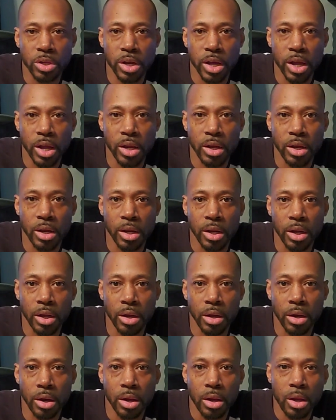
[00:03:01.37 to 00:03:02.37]
of that in
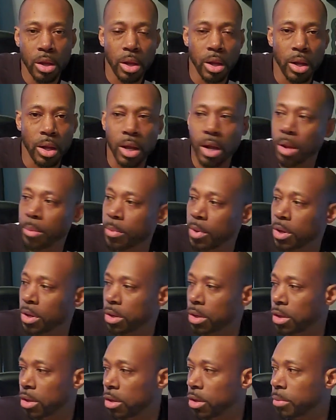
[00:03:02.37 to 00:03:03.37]
there. I got
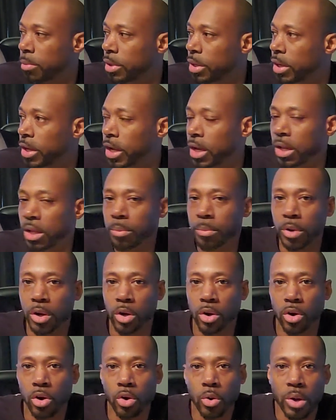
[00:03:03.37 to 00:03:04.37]
my lady and my
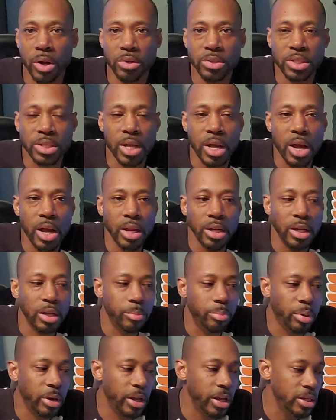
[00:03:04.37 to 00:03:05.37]
girl outside. They
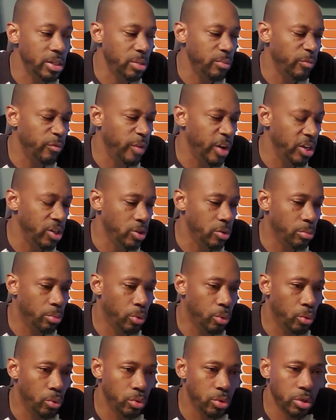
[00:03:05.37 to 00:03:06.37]
plant some
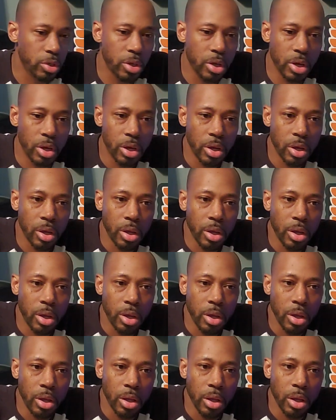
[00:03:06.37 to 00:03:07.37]
vegetables
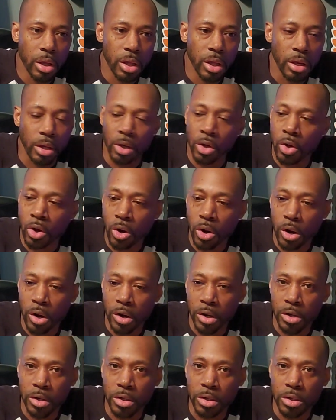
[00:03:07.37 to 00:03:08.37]
in the
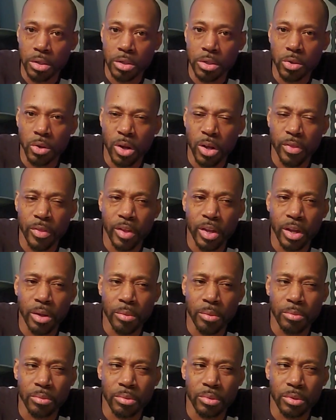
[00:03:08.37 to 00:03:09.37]
garden. So I think
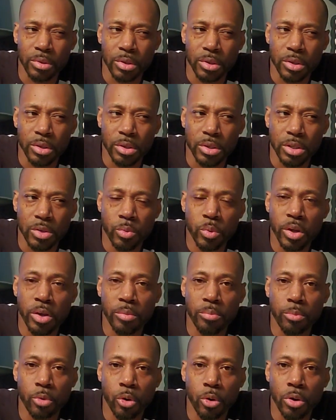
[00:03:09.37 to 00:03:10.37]
she went
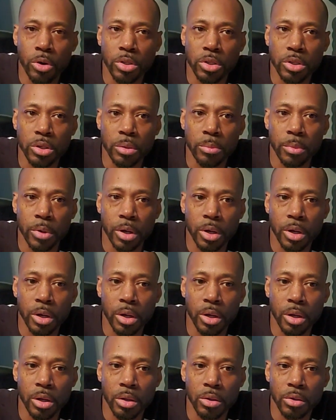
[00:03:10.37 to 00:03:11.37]
and bought some
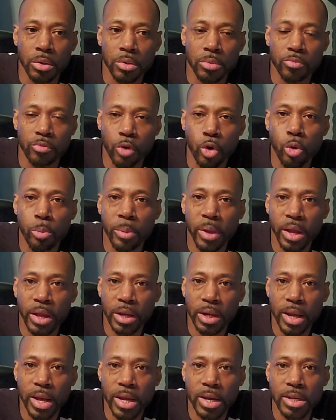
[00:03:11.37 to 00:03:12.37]

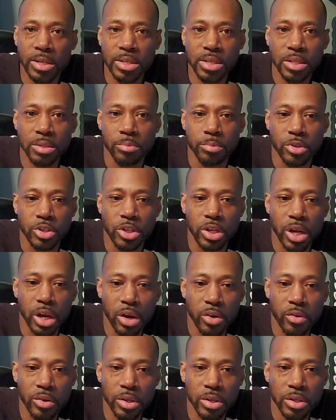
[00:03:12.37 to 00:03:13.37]
romaine lettuce, some
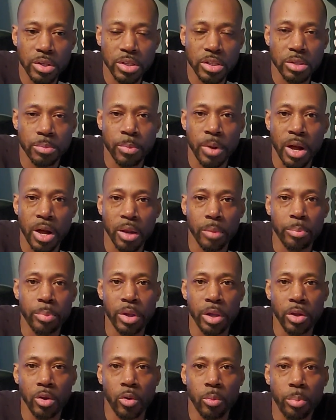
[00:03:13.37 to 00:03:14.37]
cherries, and some
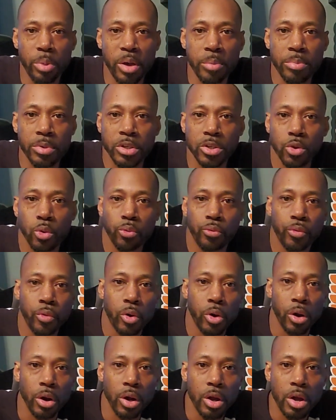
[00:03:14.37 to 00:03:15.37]
jalapeno peppers so
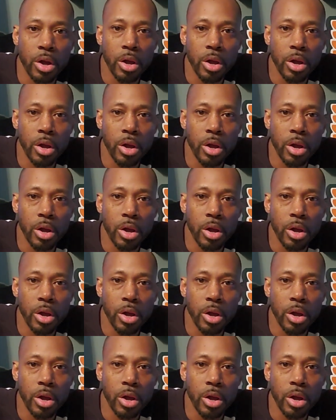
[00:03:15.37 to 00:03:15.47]
far.